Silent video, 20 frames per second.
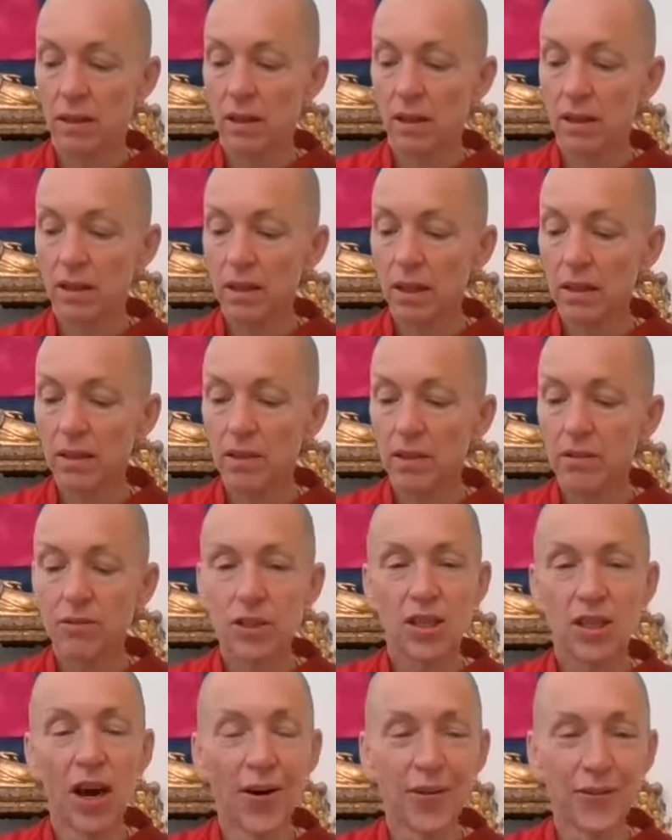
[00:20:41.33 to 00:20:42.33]
None of the
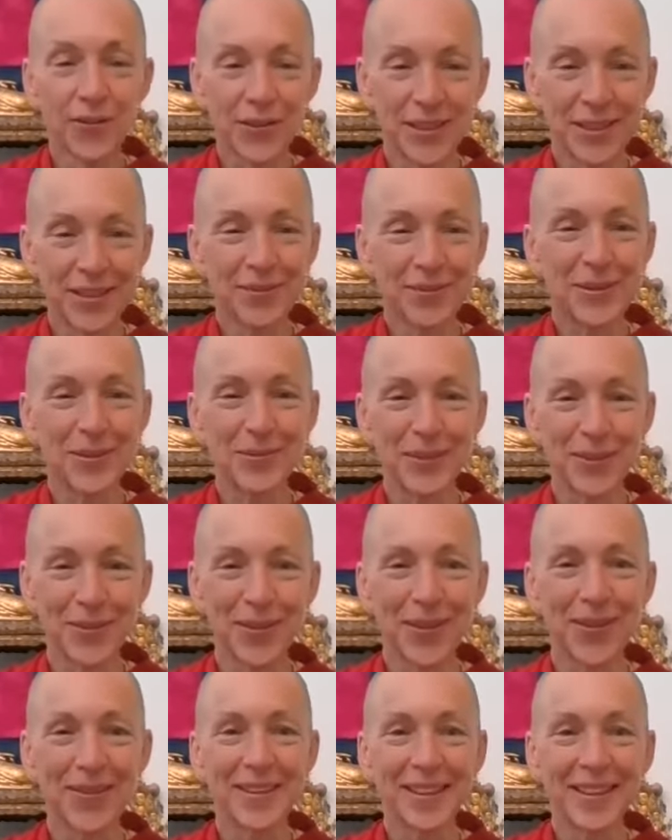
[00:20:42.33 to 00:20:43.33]
results seem to be
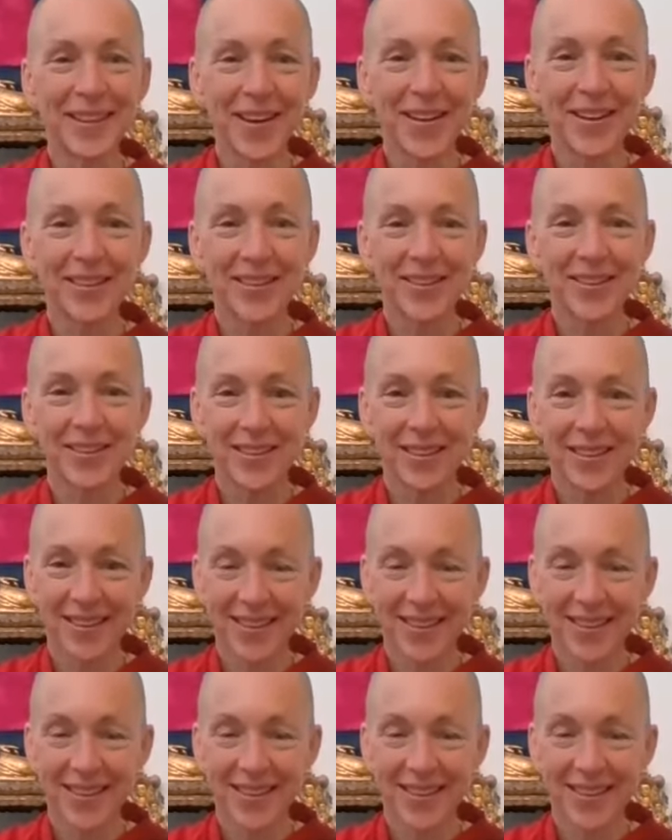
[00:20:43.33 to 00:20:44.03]
very nice.